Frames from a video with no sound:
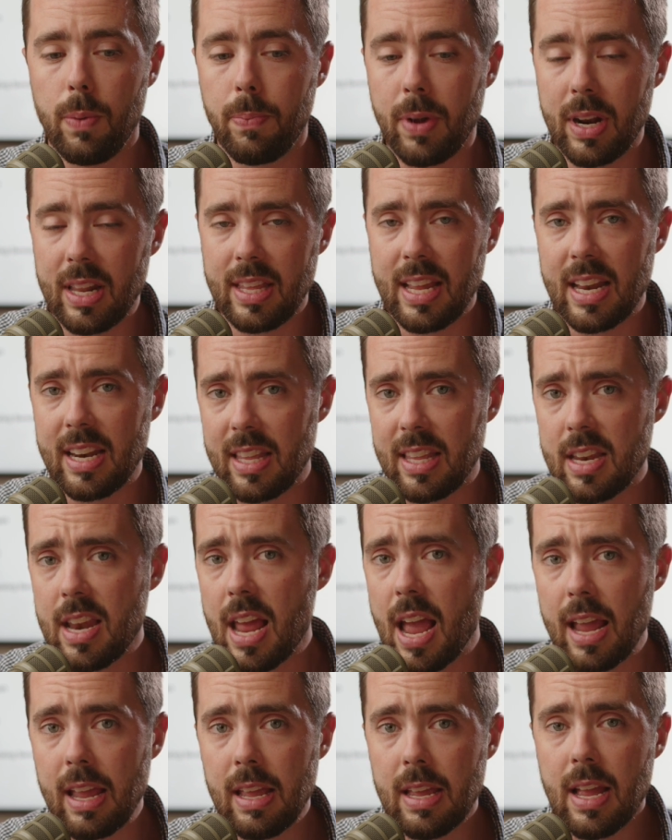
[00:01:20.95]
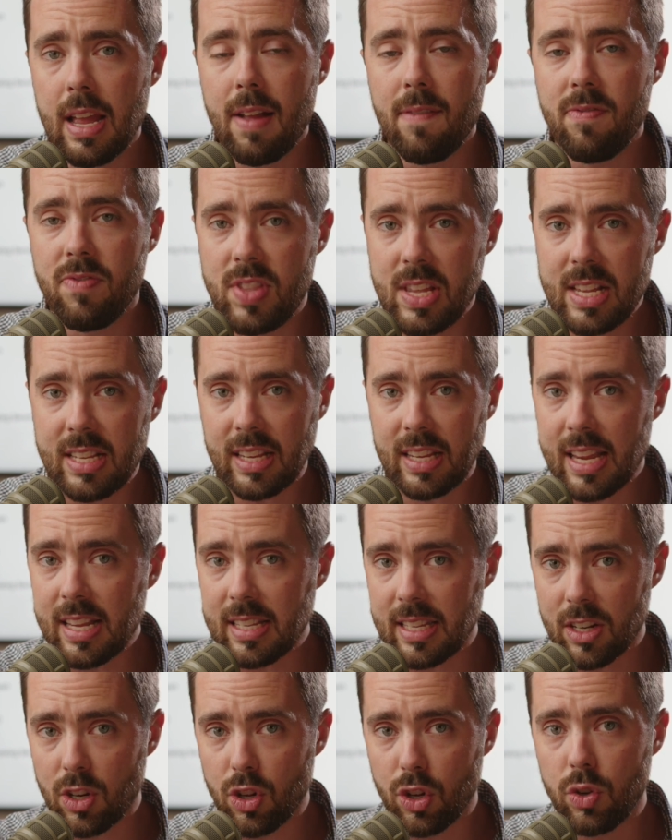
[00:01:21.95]
But at the end of the day, this is
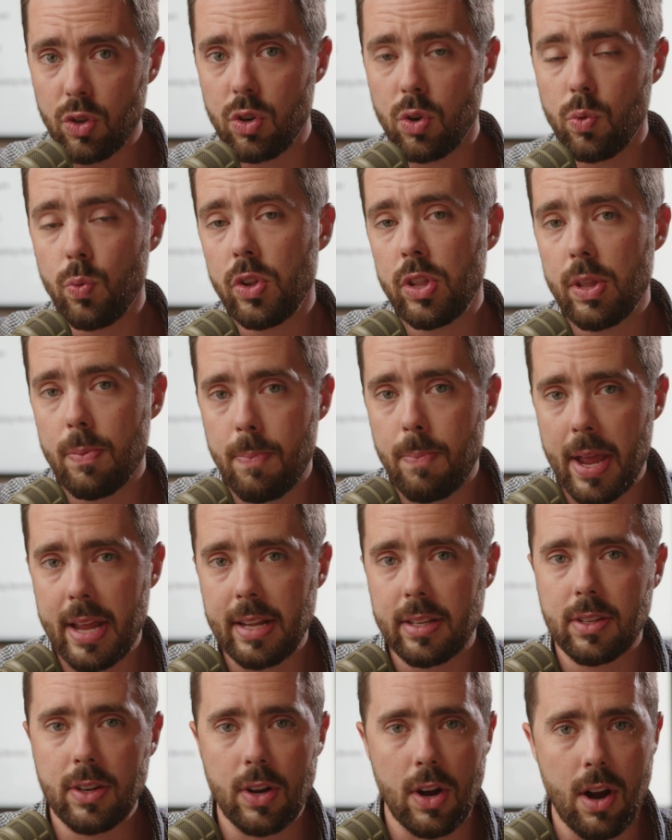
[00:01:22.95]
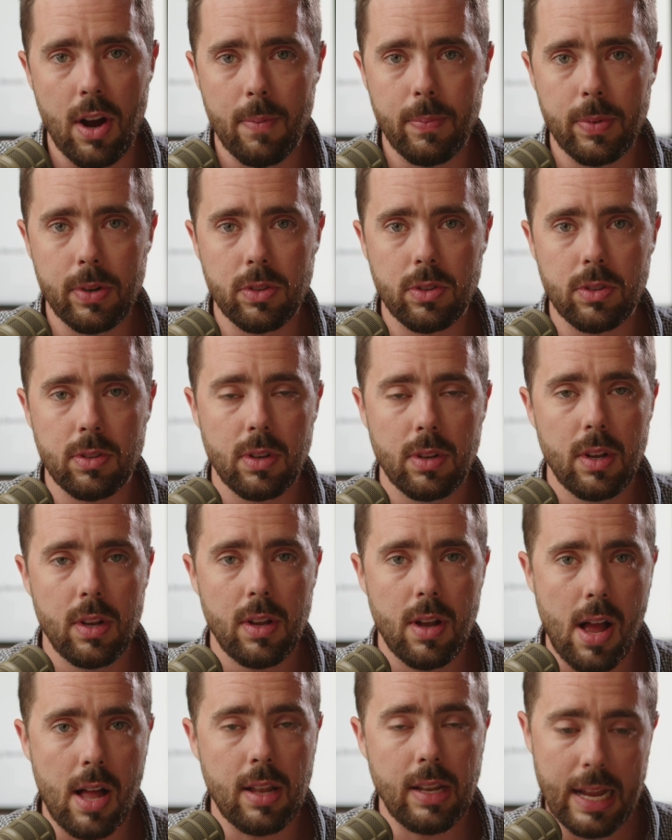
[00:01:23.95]
included with the base commerce
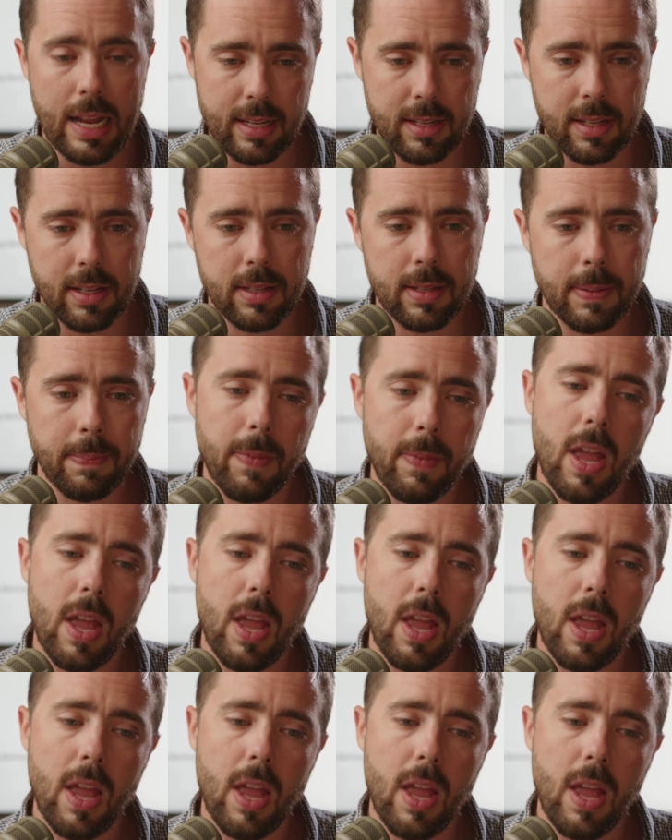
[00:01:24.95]
uh, license.